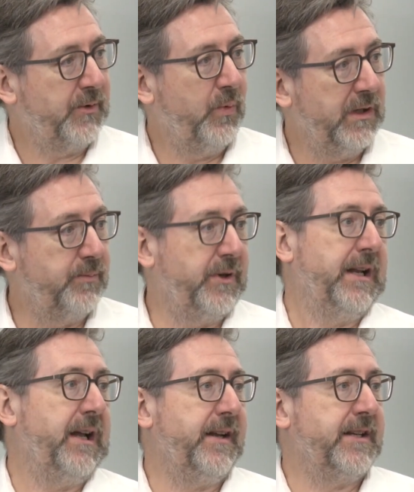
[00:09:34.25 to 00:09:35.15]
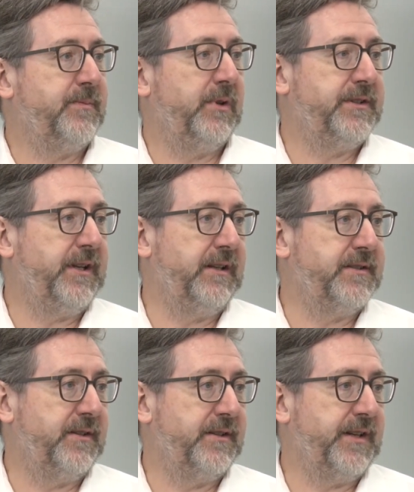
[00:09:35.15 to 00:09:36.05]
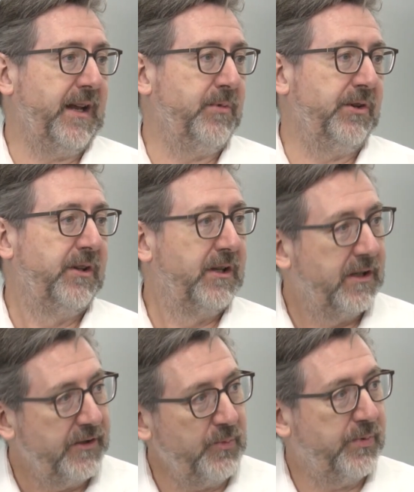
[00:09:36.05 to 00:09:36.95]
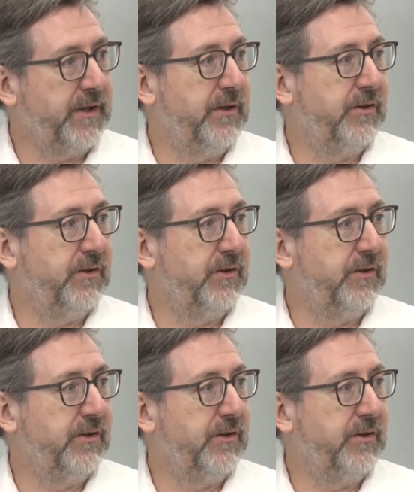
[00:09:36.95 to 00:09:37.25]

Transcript: is we'll bring that expertise to the table. You bring